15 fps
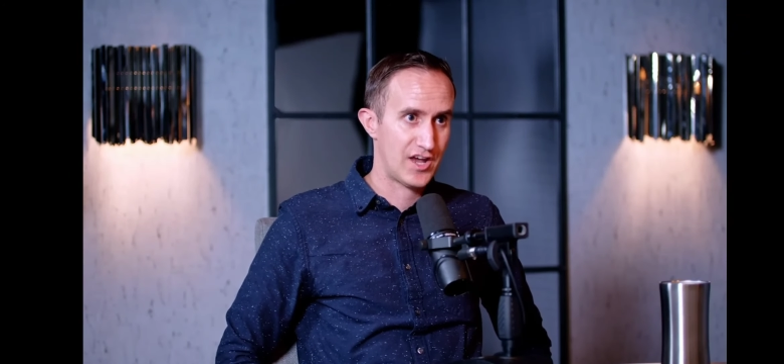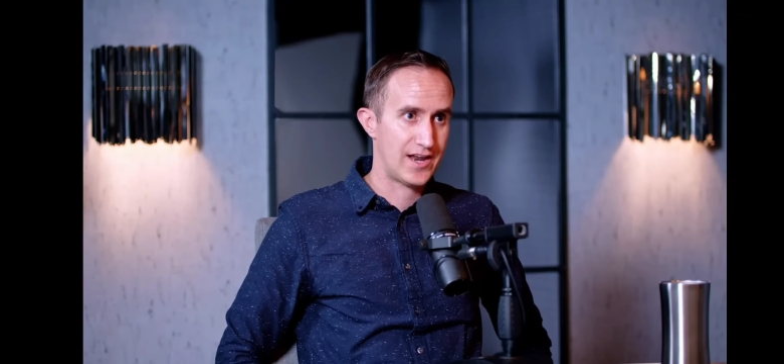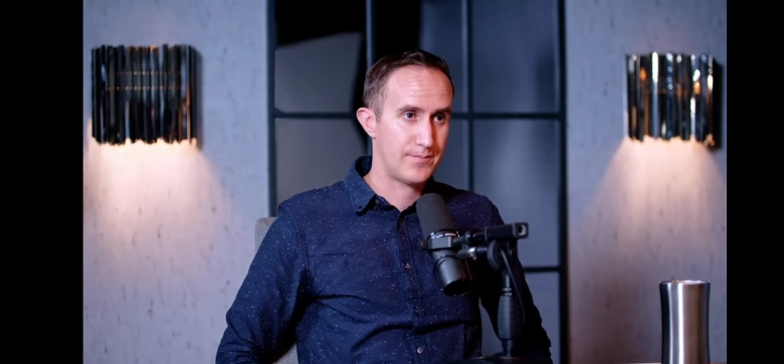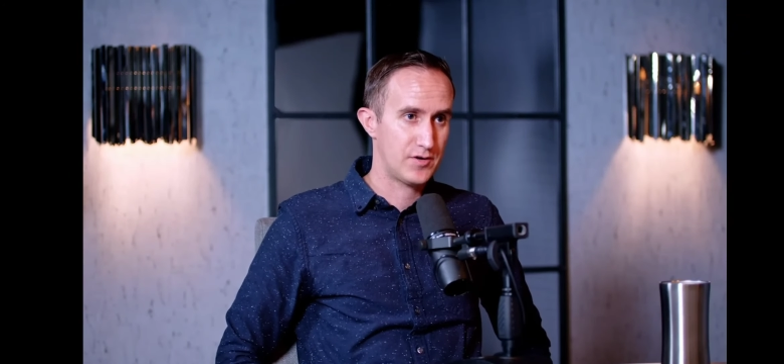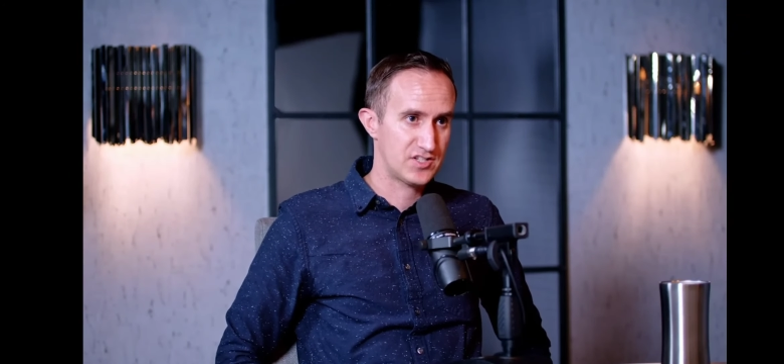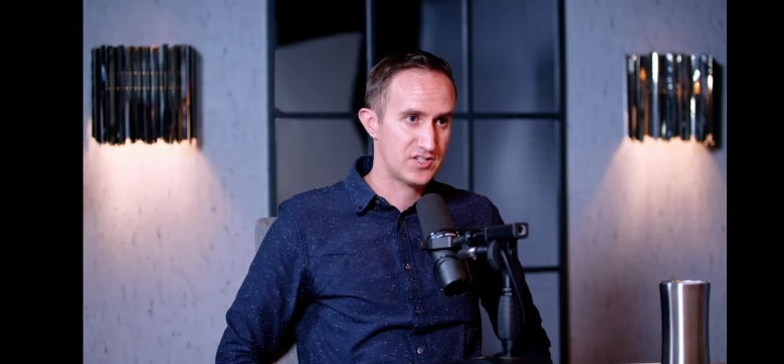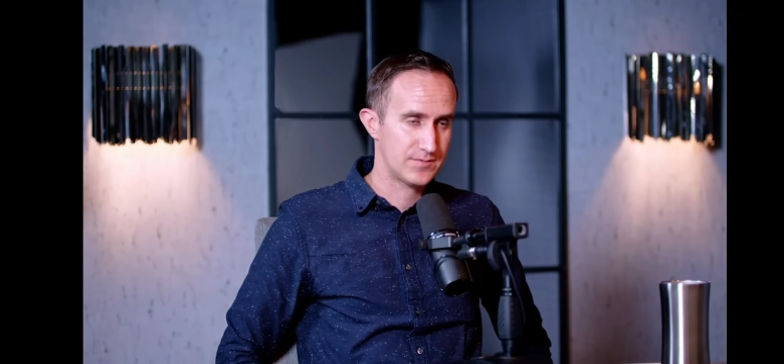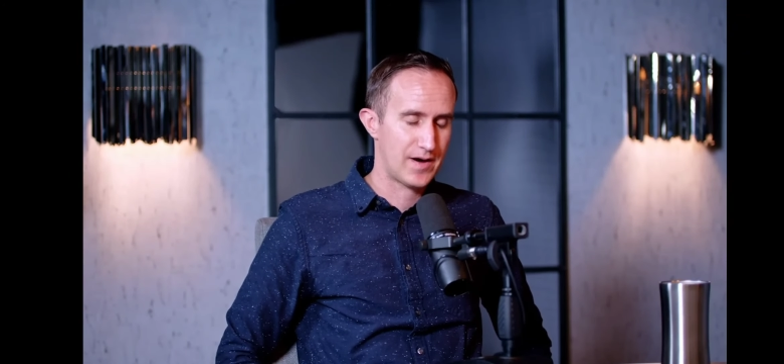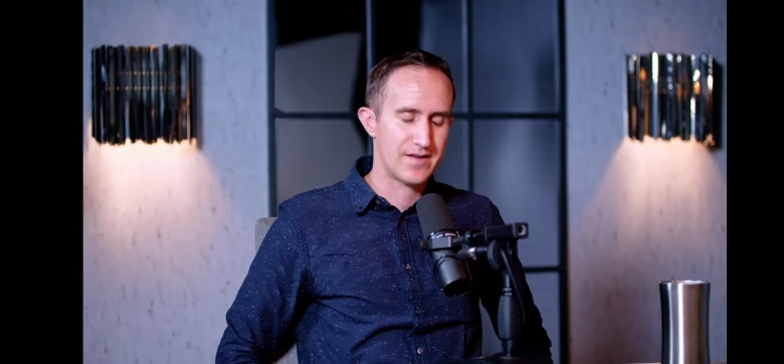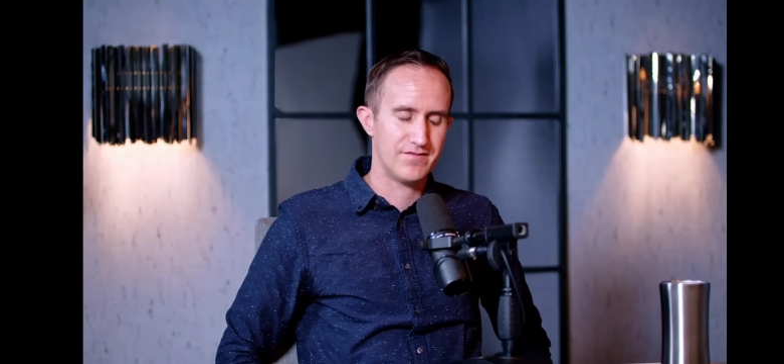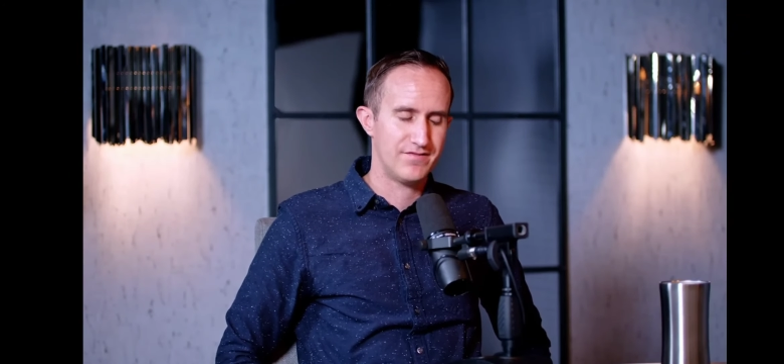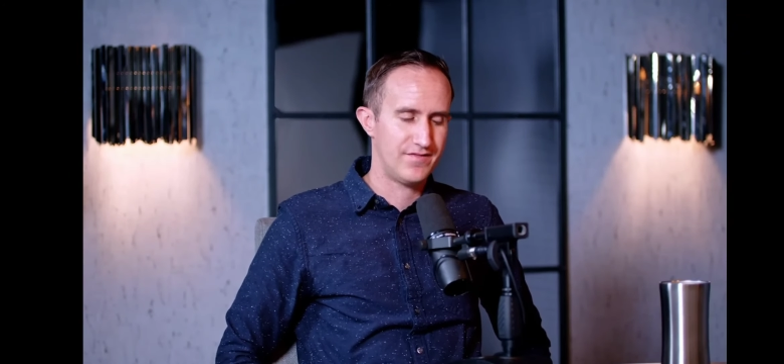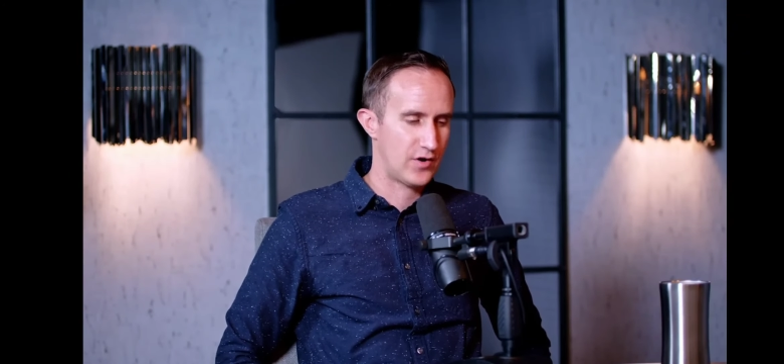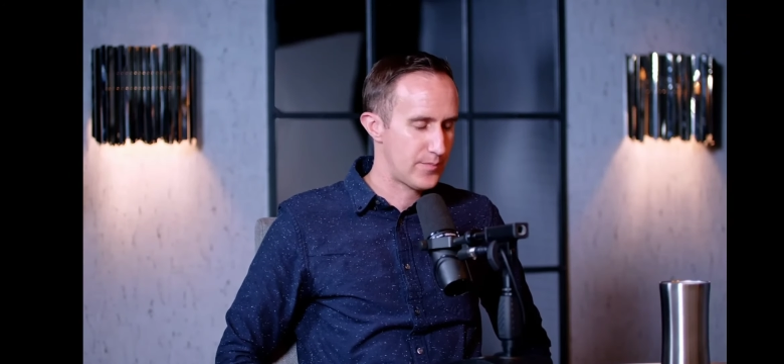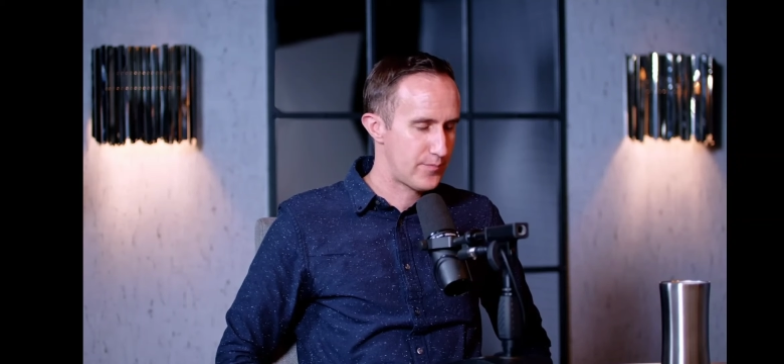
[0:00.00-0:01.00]
and it puts them on a
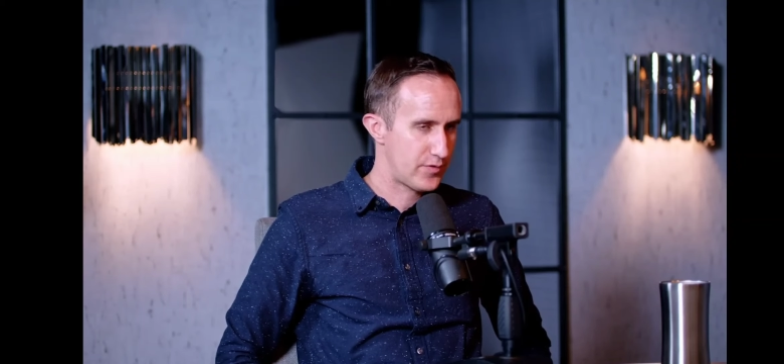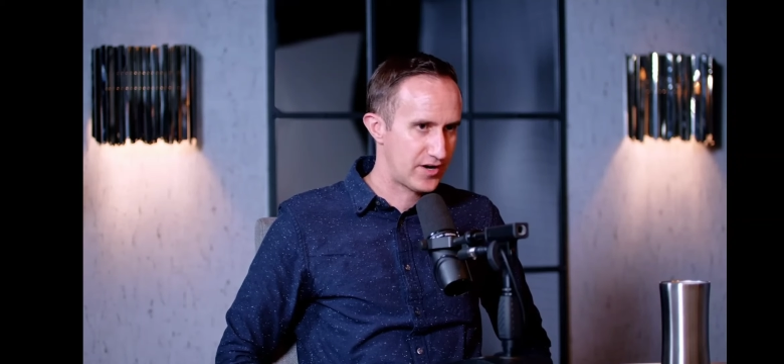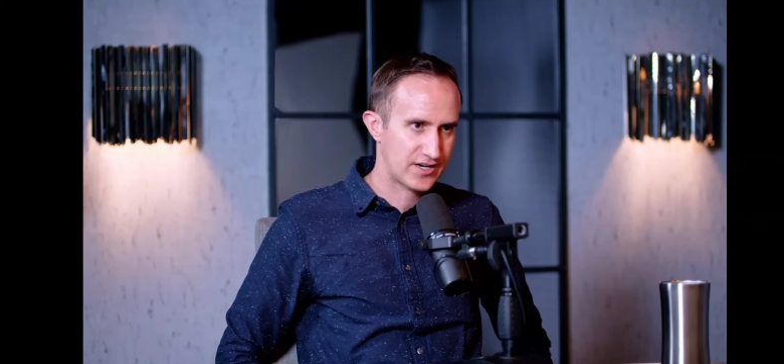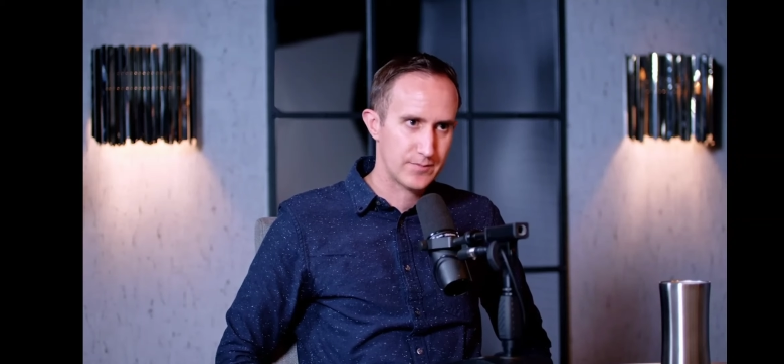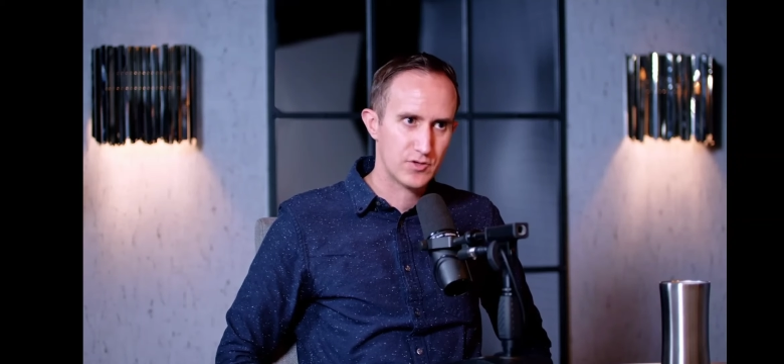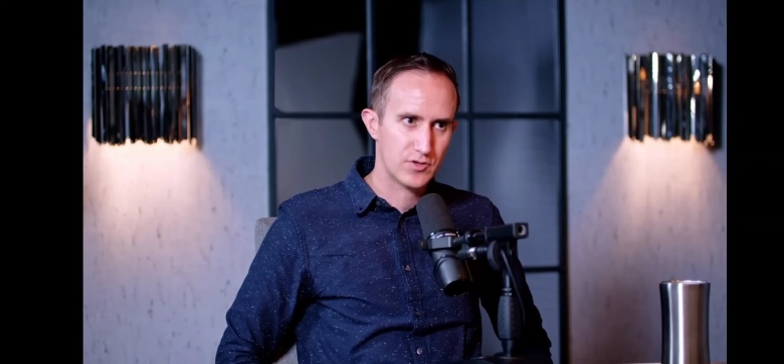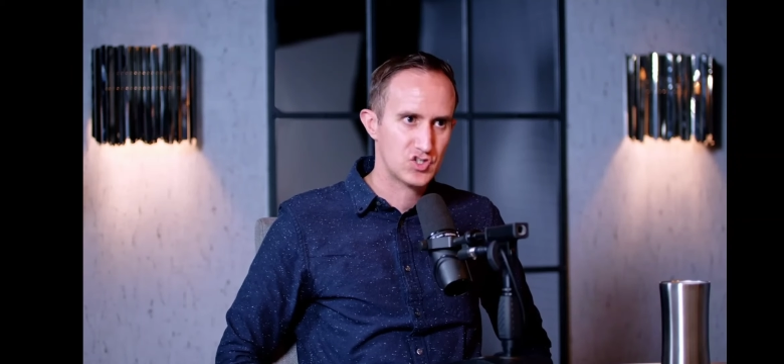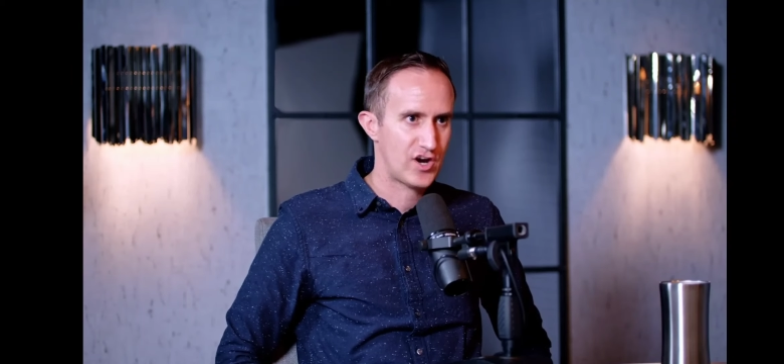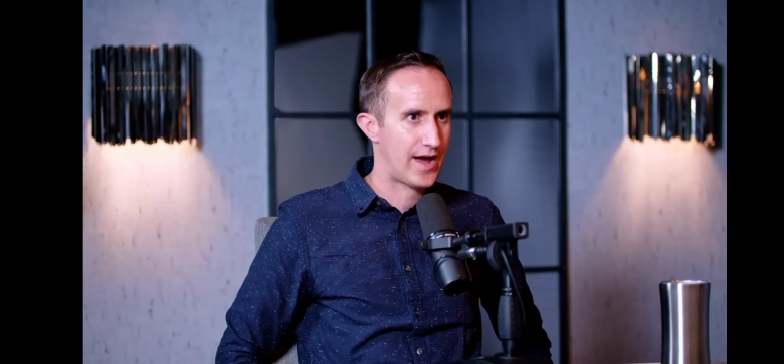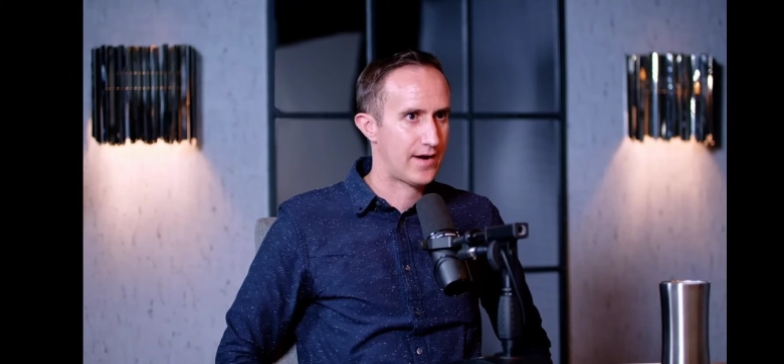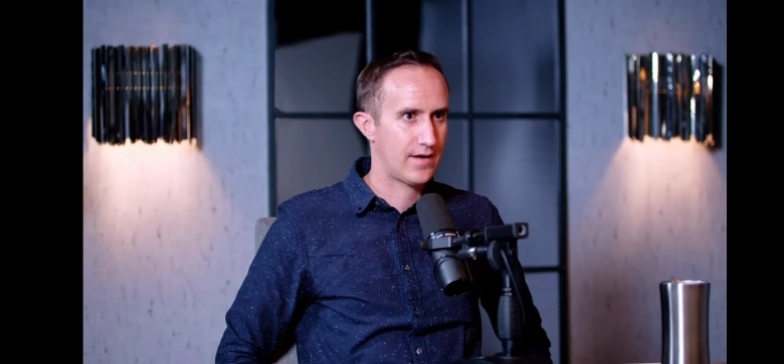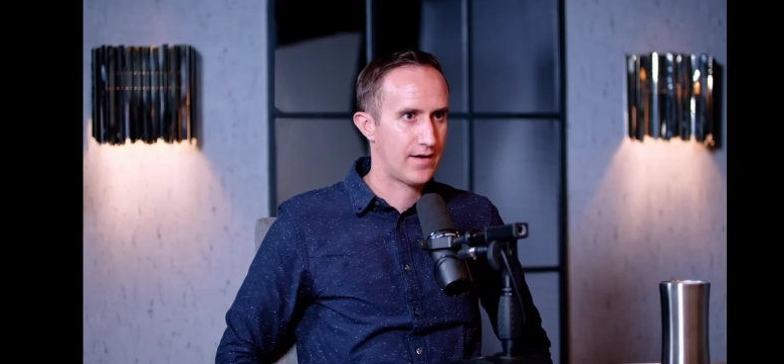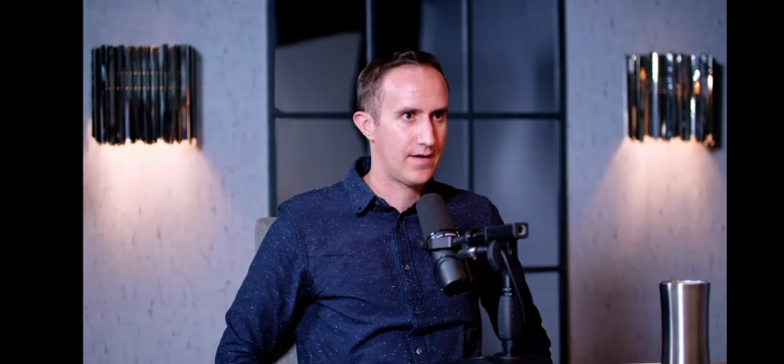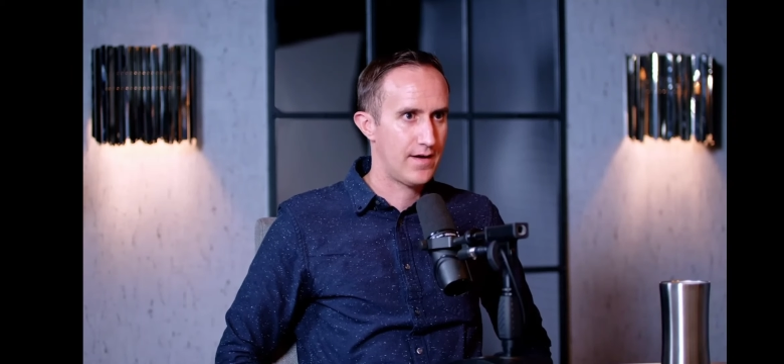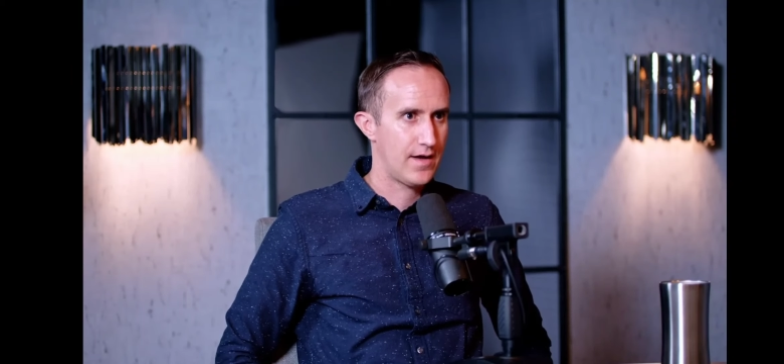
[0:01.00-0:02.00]
very predictable
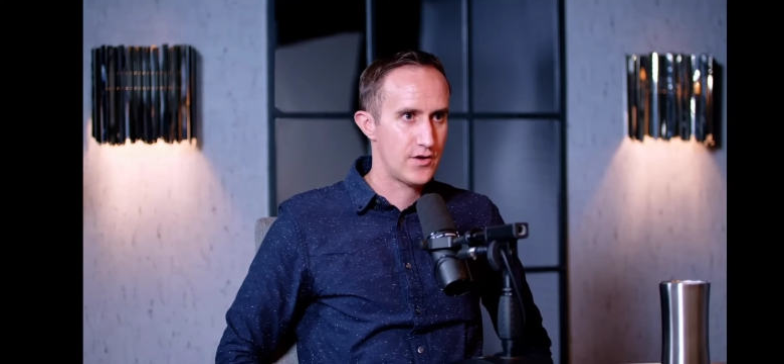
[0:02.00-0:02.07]
track.